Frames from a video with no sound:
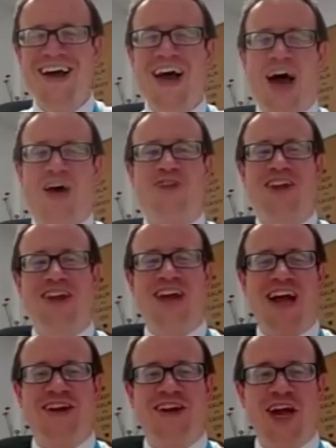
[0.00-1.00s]
I think they're
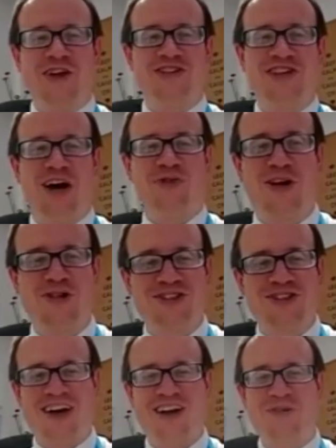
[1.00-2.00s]
getting nervous now,
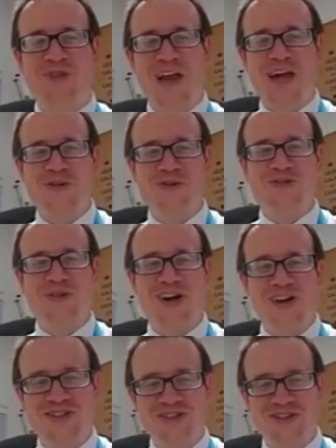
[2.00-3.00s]
folks. I don't blame them, to be
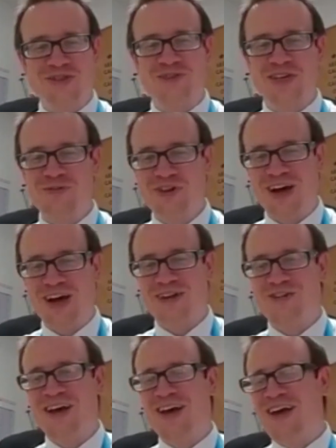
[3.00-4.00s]
honest, if they're on
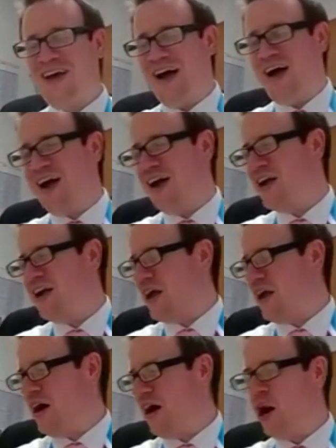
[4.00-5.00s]
Facebook Live.
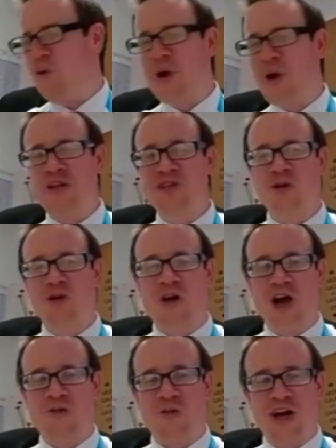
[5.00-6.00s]
I'll probably
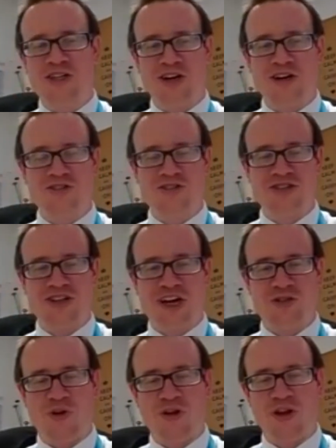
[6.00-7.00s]
talk over why John does the
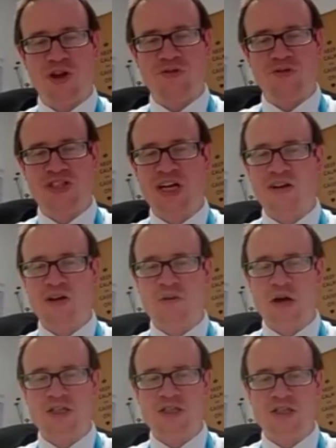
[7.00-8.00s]
next one. The other standard
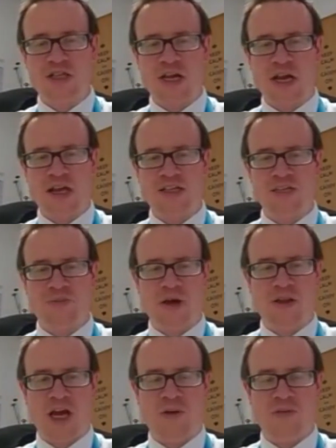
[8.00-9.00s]
questions that get asked
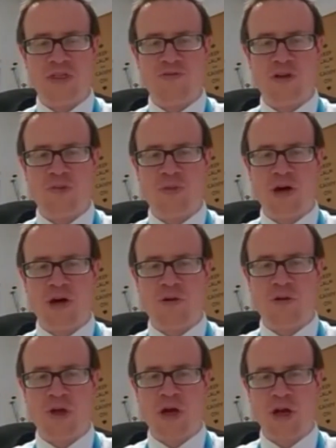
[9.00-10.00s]
about the MDV
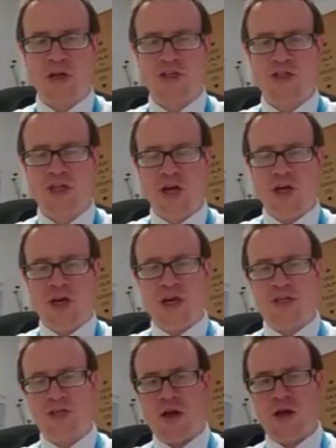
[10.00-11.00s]
program at the college
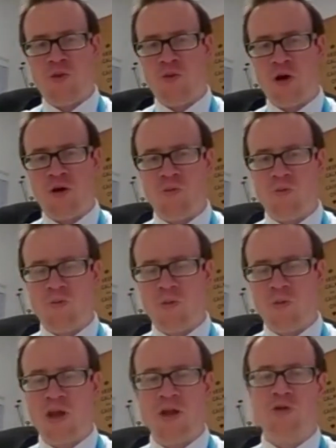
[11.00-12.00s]
is what
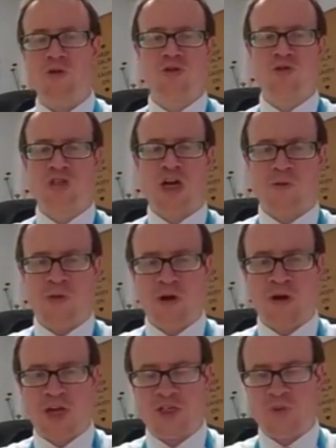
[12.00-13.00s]
will you sort out
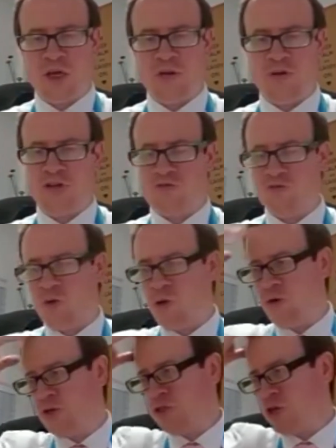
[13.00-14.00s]
work experience
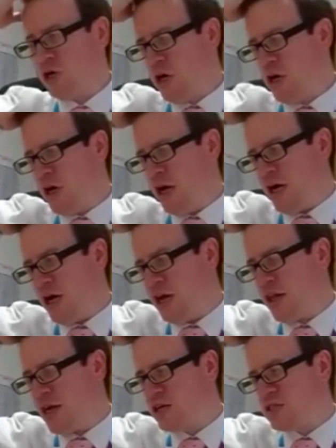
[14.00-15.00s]
for us?
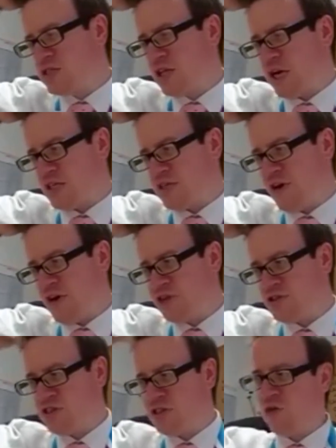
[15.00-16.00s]
And that's a very
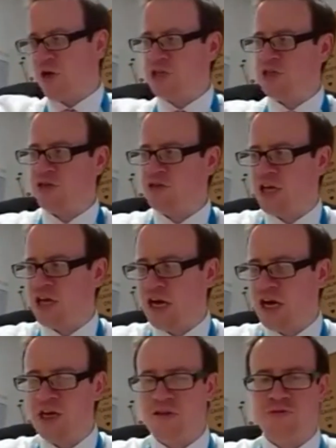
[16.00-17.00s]
interesting question because it
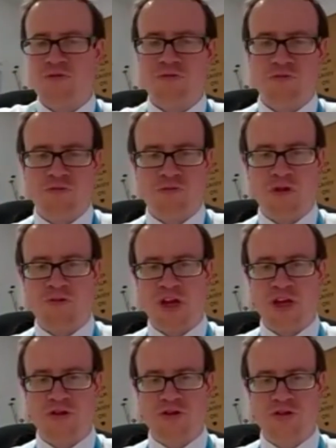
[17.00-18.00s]
kind of
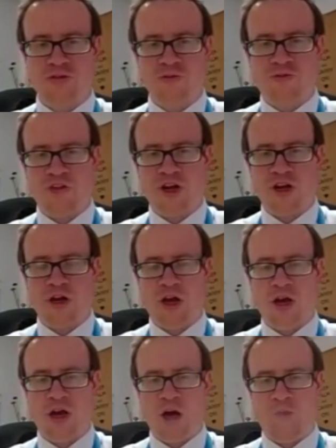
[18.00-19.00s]
reveals something
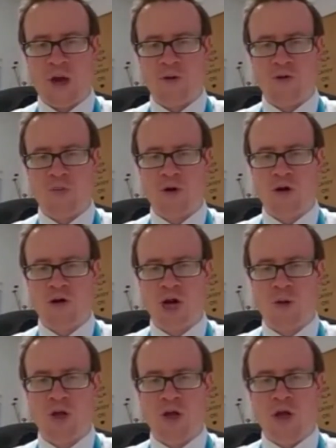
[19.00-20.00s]
about the
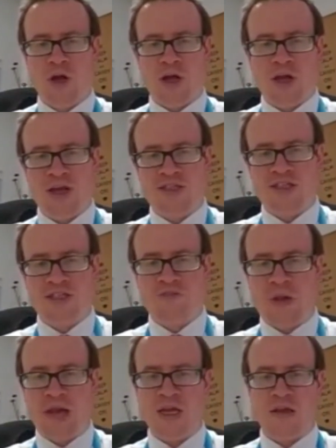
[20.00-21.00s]
program. It is
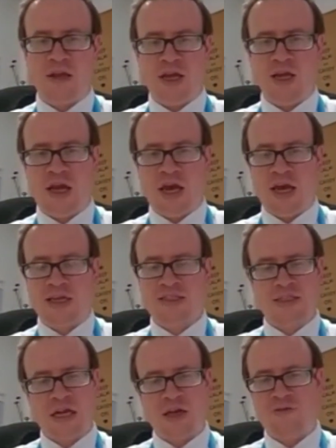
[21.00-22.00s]
mainly a
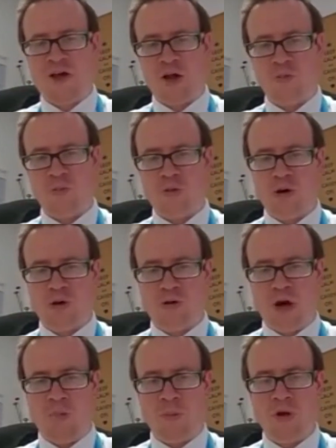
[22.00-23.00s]
self-help program.